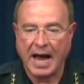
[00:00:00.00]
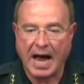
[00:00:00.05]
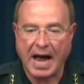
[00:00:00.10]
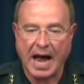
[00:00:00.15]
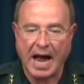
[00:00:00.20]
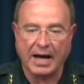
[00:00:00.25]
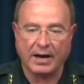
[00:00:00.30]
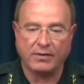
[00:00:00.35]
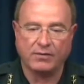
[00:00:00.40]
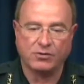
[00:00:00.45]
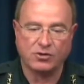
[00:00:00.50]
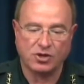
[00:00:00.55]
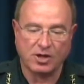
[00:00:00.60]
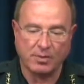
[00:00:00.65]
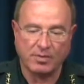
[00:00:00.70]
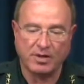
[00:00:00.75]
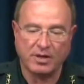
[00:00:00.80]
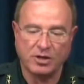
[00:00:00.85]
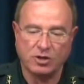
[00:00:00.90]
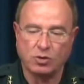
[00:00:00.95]
out of some
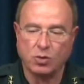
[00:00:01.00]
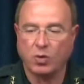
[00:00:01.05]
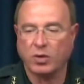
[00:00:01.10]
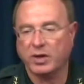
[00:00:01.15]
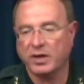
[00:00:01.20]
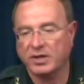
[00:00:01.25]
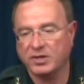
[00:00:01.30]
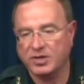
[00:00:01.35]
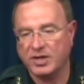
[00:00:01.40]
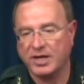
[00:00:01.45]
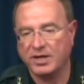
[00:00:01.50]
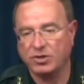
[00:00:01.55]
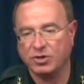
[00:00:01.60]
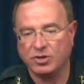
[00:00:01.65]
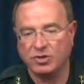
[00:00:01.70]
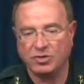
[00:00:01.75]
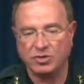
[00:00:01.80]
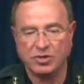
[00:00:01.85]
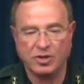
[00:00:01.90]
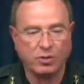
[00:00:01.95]
of these
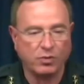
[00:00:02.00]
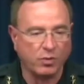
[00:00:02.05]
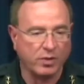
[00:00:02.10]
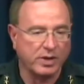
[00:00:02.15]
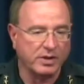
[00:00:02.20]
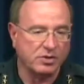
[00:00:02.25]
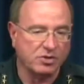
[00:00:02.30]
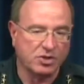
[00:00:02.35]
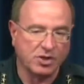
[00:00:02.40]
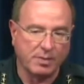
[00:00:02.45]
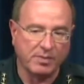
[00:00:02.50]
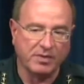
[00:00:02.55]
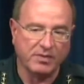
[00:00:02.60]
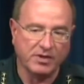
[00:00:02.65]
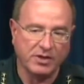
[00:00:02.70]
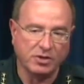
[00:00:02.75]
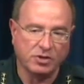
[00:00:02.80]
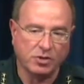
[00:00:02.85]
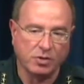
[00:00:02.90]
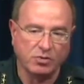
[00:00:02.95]
organizations that run some of
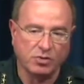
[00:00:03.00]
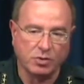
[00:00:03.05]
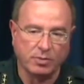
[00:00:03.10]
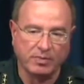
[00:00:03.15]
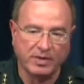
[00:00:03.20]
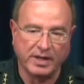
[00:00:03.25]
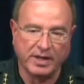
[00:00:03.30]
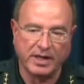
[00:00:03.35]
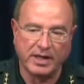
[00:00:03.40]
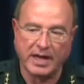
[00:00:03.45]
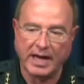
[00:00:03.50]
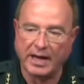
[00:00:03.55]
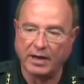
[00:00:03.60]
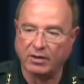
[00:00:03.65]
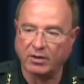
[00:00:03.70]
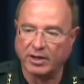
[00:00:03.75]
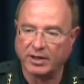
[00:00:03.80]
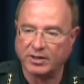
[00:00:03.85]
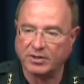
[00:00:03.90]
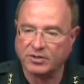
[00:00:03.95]
these social media
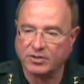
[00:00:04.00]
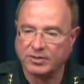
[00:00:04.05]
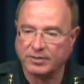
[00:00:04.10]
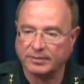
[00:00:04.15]
outlets.